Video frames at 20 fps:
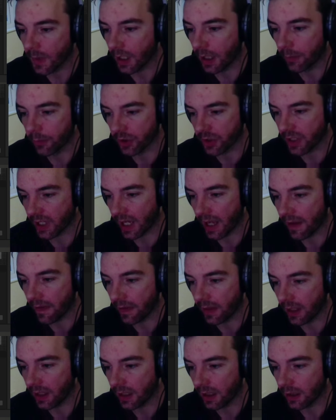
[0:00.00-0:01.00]
just getting
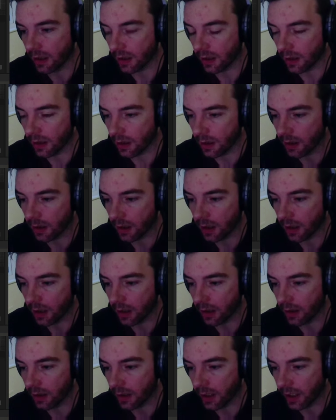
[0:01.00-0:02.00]
the
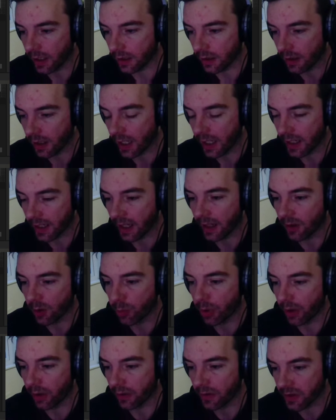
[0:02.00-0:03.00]
AK
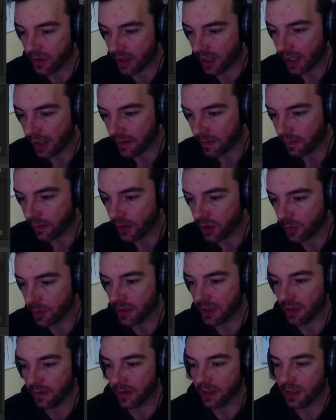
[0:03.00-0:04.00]
components that have a
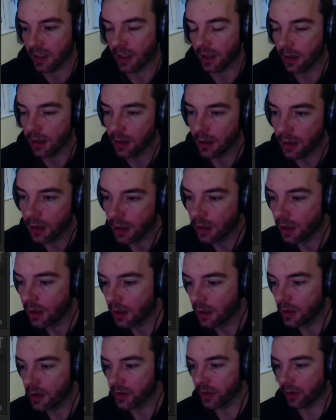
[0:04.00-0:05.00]
specific tag.
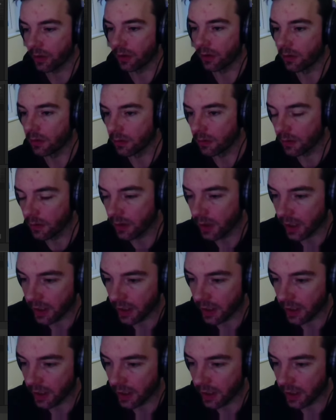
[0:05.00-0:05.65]
So it